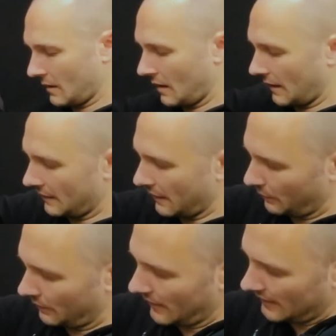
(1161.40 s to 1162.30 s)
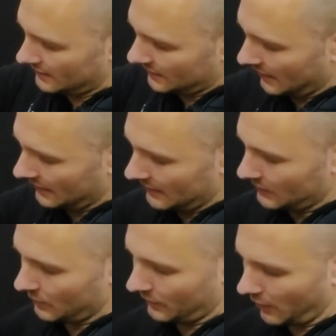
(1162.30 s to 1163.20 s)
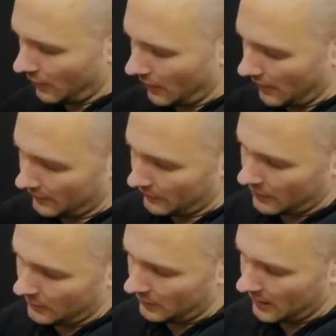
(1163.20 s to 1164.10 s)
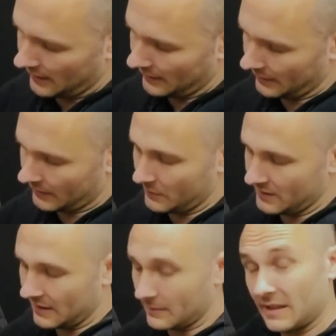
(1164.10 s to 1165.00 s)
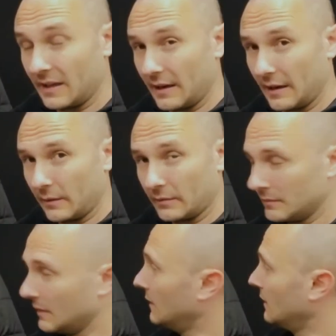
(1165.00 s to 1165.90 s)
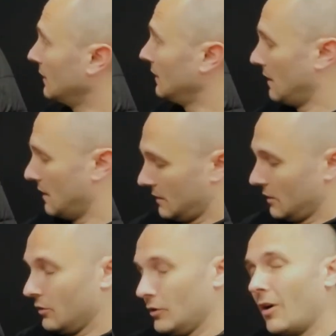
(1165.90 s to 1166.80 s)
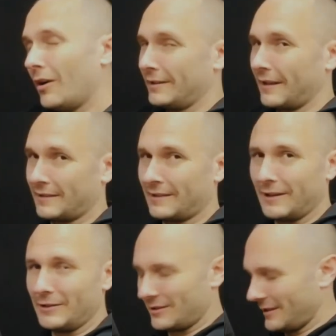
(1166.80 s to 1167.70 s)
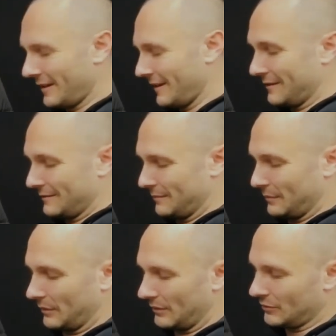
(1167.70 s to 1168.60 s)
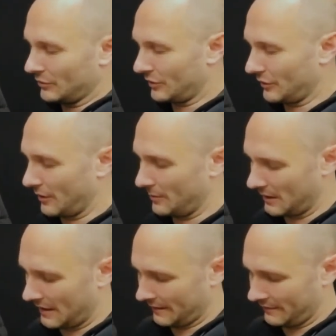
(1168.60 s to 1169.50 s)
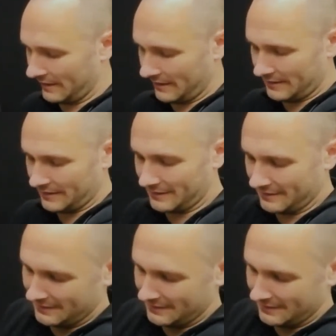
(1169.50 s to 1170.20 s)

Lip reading: And then inside this we've got a thermal liner that can be zipped in and out. Not a destination layer, but just a thermal liner in these.